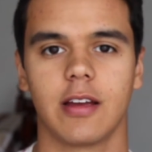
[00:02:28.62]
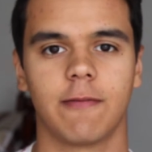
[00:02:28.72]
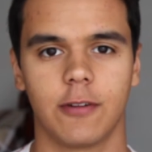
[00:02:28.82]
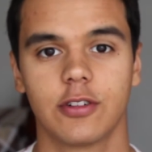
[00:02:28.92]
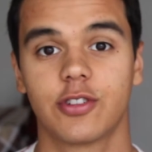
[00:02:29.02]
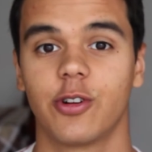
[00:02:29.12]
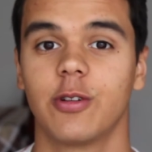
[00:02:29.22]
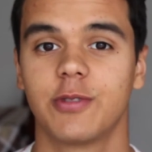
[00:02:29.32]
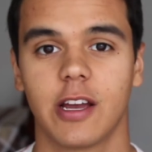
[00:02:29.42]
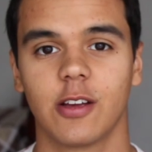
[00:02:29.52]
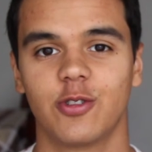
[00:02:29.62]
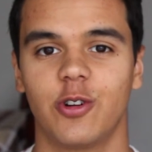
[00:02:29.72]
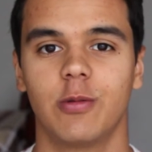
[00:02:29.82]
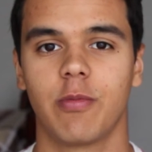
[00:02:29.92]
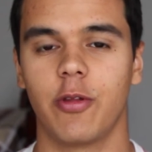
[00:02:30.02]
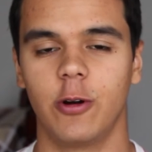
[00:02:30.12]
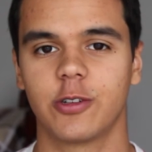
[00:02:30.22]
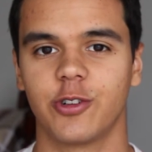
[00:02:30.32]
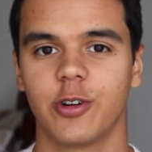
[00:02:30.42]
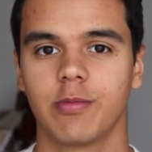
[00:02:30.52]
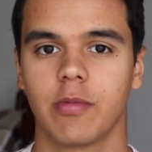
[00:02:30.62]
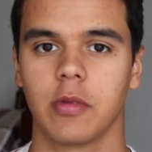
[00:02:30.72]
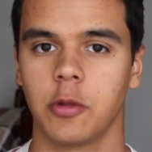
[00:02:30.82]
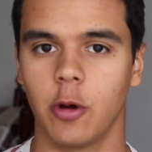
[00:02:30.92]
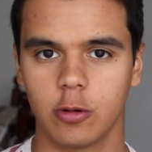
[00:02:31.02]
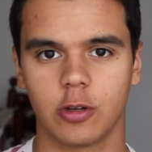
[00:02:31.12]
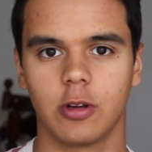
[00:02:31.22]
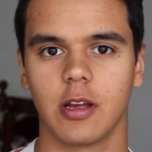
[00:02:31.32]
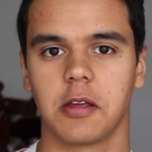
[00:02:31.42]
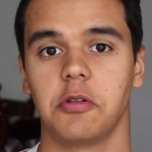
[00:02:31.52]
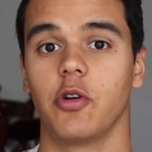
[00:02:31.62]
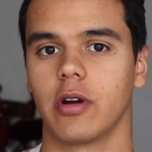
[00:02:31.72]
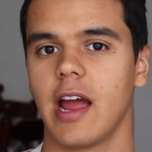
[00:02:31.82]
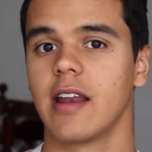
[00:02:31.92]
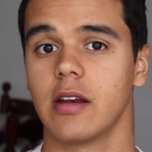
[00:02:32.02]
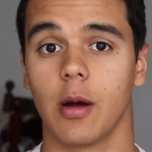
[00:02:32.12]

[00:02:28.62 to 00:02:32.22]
first term, second term, third term. Those are like your n